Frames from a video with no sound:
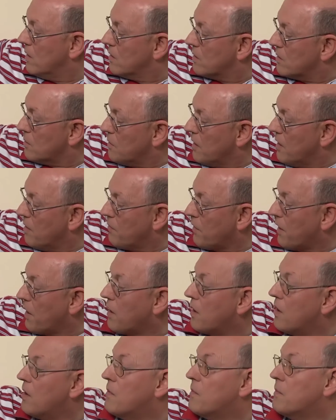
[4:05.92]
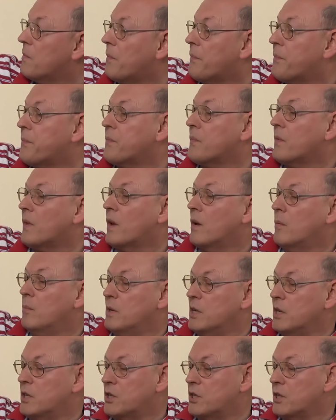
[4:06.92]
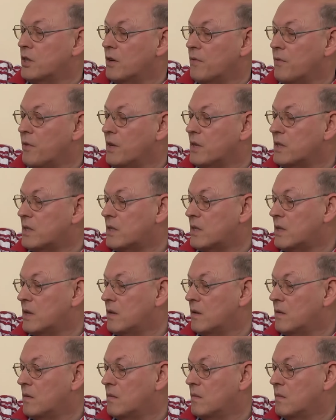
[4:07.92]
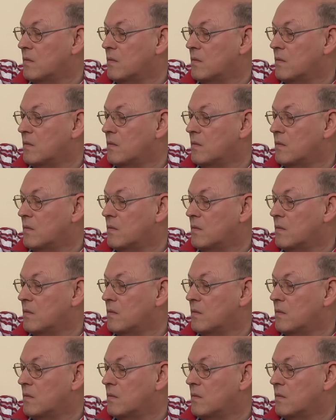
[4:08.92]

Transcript: So I have a miniature of this.